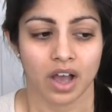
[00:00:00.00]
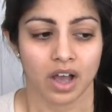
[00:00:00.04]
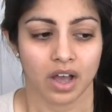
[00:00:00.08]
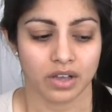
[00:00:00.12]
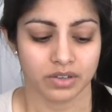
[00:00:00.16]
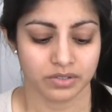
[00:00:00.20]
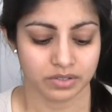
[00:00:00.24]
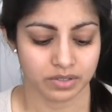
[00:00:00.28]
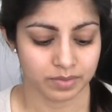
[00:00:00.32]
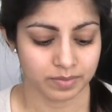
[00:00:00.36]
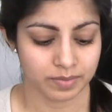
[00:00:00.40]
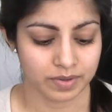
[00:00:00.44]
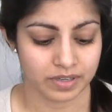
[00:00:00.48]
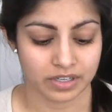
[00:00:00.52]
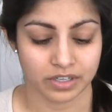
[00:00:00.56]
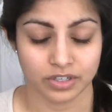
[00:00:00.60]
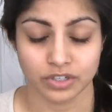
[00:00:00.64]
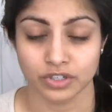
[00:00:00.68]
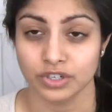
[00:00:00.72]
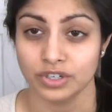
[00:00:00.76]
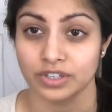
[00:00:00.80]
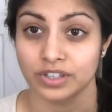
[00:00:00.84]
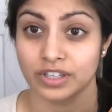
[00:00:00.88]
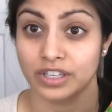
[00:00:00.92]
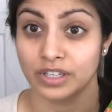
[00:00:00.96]
Also making
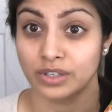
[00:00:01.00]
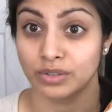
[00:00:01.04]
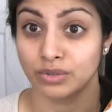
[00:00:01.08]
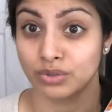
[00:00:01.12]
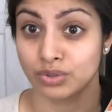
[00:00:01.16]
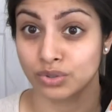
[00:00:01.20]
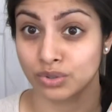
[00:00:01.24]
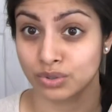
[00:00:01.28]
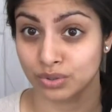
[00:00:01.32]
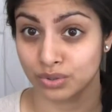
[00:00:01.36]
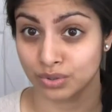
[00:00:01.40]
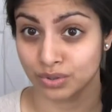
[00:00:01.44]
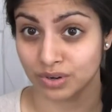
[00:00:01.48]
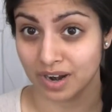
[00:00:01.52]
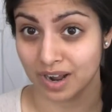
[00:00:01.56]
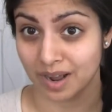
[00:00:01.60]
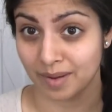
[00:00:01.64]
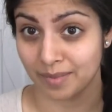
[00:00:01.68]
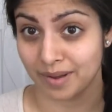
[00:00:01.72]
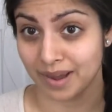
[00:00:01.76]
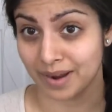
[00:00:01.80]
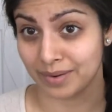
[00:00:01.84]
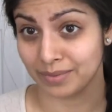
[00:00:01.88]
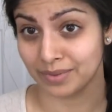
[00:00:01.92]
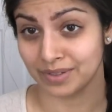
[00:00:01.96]
sure that you
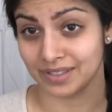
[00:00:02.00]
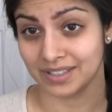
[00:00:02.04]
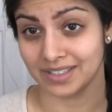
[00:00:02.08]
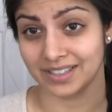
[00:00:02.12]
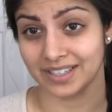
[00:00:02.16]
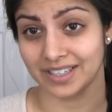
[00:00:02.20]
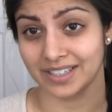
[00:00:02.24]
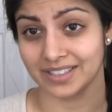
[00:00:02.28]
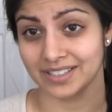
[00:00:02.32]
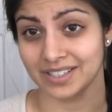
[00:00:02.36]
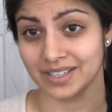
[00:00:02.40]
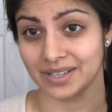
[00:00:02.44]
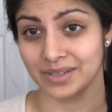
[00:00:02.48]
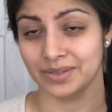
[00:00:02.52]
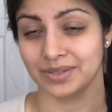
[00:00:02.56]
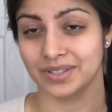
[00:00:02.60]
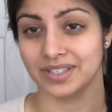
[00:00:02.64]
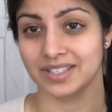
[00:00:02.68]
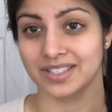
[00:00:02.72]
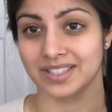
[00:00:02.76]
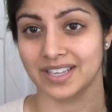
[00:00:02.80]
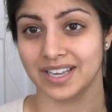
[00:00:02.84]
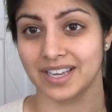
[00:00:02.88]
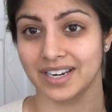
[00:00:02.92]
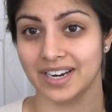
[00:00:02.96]
scrub. I really like to use
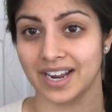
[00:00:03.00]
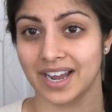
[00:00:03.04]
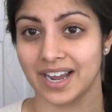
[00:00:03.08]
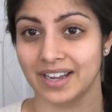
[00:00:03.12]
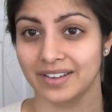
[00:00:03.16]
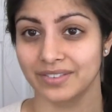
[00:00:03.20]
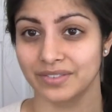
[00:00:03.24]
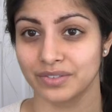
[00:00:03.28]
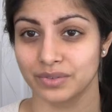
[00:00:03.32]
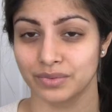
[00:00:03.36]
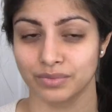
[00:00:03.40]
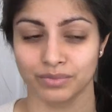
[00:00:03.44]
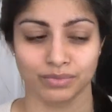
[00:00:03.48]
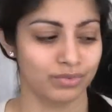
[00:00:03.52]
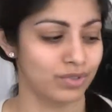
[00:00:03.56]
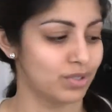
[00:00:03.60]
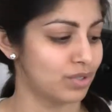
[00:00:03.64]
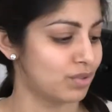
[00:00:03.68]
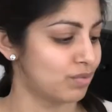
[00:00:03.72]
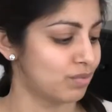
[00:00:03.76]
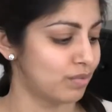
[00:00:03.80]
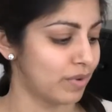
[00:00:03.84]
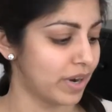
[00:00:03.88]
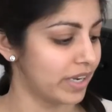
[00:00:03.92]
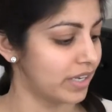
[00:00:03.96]
the St. Ives,
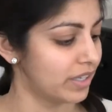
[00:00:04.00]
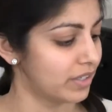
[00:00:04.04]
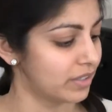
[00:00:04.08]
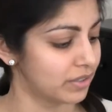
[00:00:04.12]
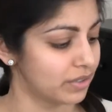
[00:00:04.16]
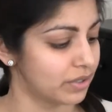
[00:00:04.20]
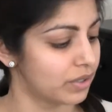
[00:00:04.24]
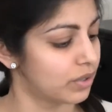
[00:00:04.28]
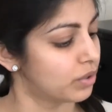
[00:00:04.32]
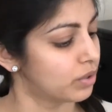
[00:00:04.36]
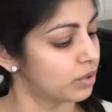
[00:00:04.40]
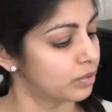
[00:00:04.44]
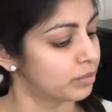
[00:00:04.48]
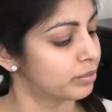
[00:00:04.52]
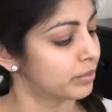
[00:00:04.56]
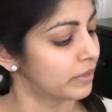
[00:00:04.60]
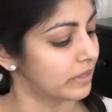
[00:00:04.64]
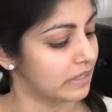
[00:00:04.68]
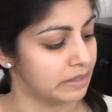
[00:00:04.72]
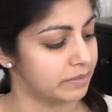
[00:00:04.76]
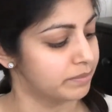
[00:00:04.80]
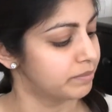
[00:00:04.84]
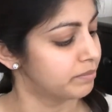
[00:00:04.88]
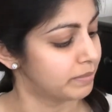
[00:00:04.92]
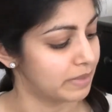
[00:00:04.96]
just regular old
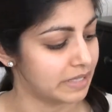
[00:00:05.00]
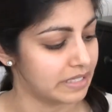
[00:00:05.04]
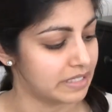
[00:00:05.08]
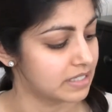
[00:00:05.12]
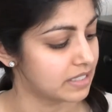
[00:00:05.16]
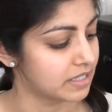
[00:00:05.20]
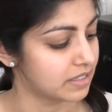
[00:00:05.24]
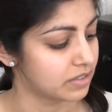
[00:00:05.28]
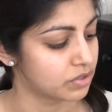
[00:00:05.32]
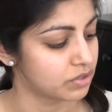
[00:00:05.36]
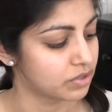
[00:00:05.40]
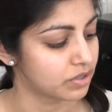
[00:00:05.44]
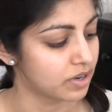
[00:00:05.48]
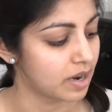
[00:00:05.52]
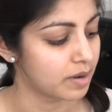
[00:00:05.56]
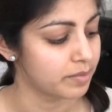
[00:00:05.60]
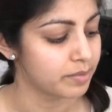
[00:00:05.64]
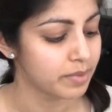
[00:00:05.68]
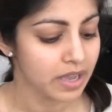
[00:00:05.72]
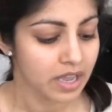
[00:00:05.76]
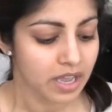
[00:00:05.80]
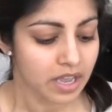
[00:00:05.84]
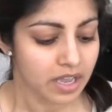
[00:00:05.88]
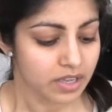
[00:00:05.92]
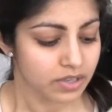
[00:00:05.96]
basic
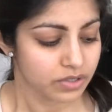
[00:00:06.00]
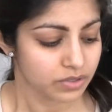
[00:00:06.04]
scrub.